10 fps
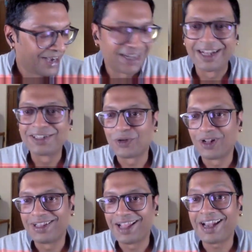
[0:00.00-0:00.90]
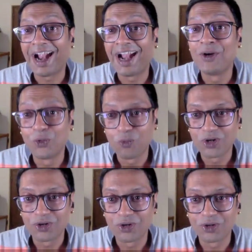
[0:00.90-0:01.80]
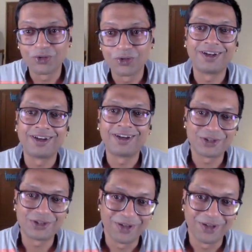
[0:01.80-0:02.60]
And that I don't want you to do that, right?